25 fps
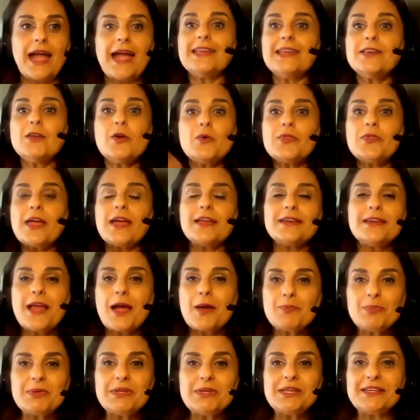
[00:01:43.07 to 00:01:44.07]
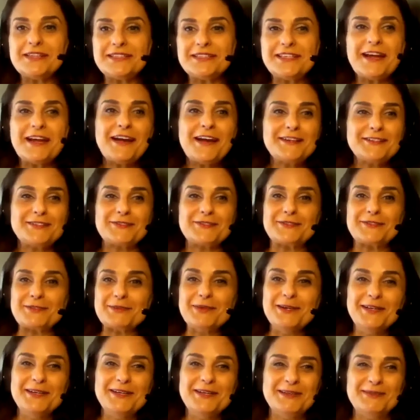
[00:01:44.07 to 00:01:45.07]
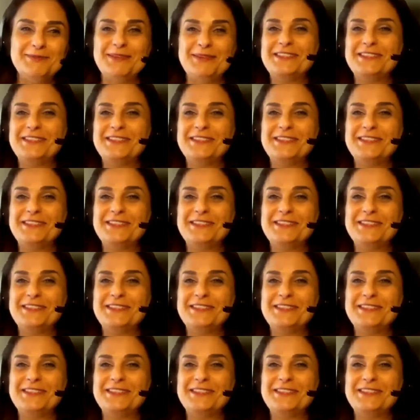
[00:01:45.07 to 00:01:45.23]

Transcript: I know that not being a doctor